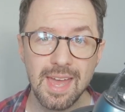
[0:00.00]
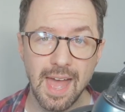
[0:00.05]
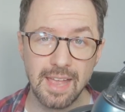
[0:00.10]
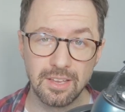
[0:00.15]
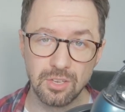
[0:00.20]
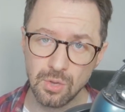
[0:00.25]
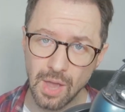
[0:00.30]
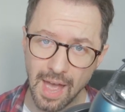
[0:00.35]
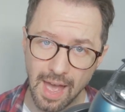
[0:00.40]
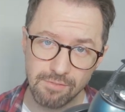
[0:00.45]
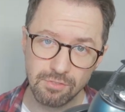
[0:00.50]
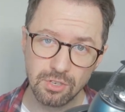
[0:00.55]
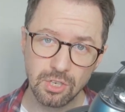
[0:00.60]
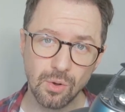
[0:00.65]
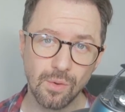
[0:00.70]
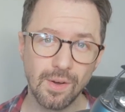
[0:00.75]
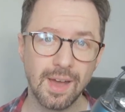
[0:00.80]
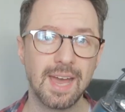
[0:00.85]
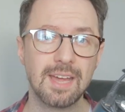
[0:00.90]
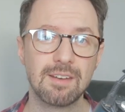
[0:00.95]
and you haven't
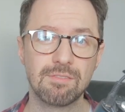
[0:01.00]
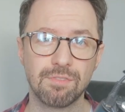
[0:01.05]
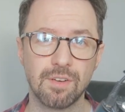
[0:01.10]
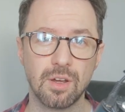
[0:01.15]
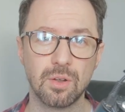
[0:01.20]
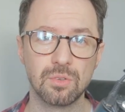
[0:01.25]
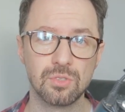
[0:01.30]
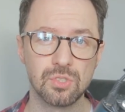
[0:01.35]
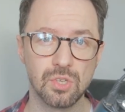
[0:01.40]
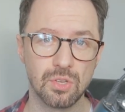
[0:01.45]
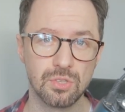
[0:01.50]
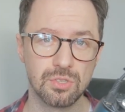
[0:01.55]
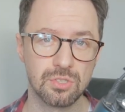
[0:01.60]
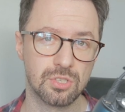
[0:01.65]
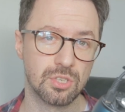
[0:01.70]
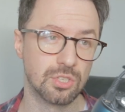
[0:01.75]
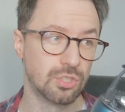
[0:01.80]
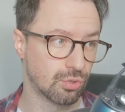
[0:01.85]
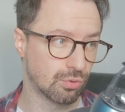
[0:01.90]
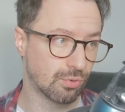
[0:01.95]
got headphones on
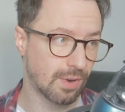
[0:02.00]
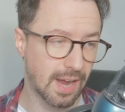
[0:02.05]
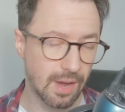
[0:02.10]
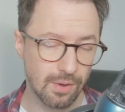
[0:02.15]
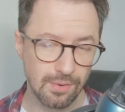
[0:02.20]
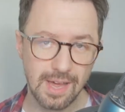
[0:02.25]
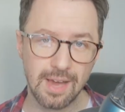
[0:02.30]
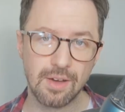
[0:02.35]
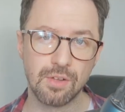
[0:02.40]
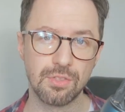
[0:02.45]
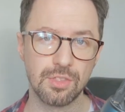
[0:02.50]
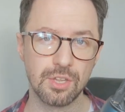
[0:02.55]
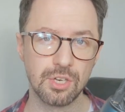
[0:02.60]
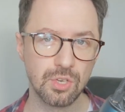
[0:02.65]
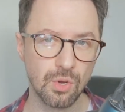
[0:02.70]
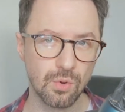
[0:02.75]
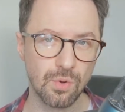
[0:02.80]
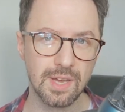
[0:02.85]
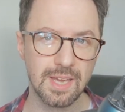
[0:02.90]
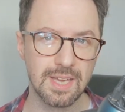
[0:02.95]
to drown out the
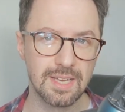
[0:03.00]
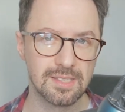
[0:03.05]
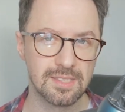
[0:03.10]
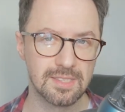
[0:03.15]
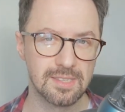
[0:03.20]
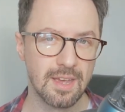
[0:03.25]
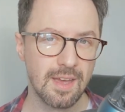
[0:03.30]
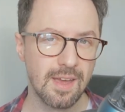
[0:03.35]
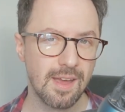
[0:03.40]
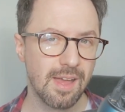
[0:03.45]
noise,